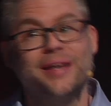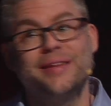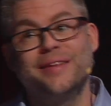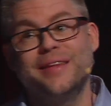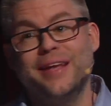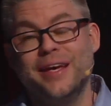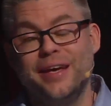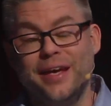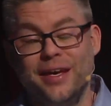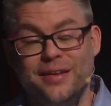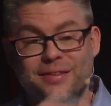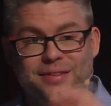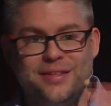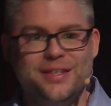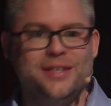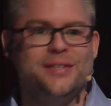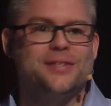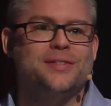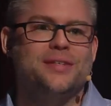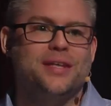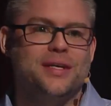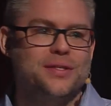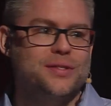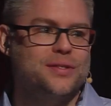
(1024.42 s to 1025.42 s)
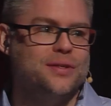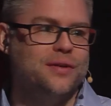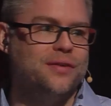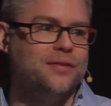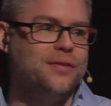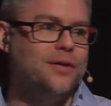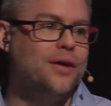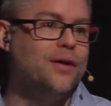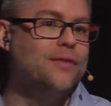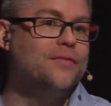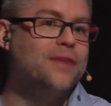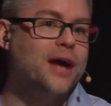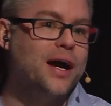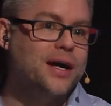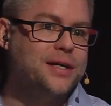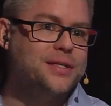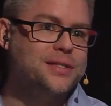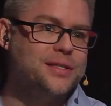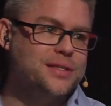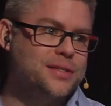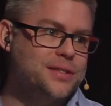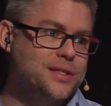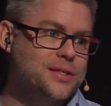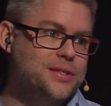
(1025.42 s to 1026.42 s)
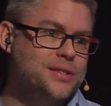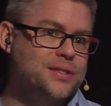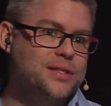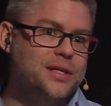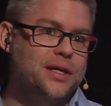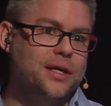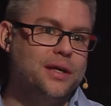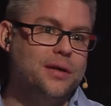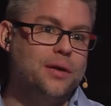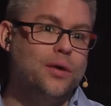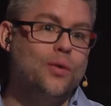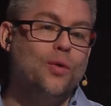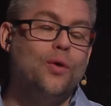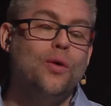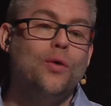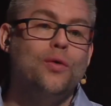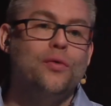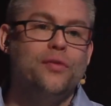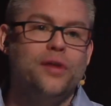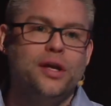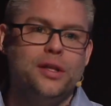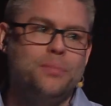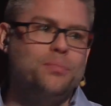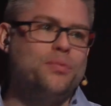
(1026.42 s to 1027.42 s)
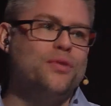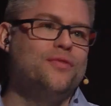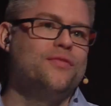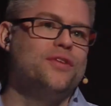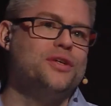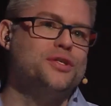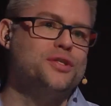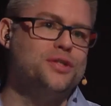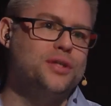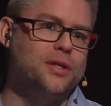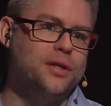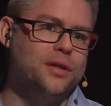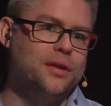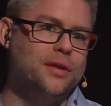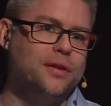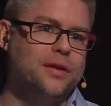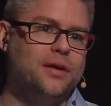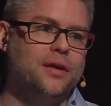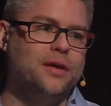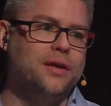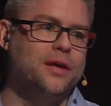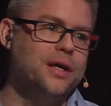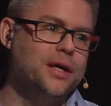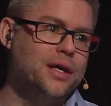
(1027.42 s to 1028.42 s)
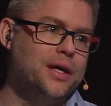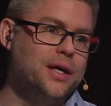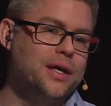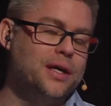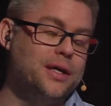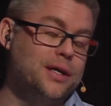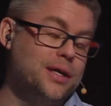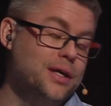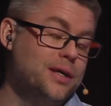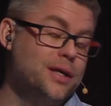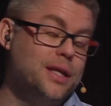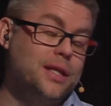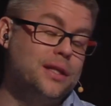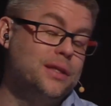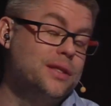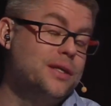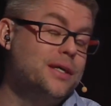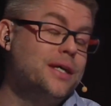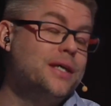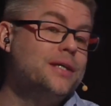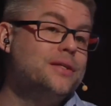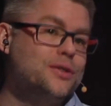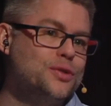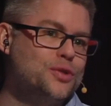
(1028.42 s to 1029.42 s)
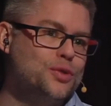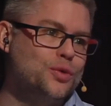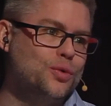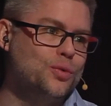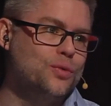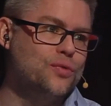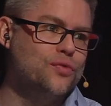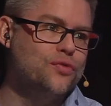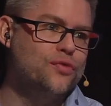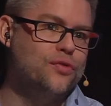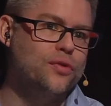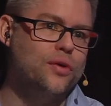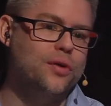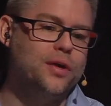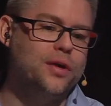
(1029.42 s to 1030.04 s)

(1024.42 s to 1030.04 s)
they get these sets of accesses already provisioned in the tools. So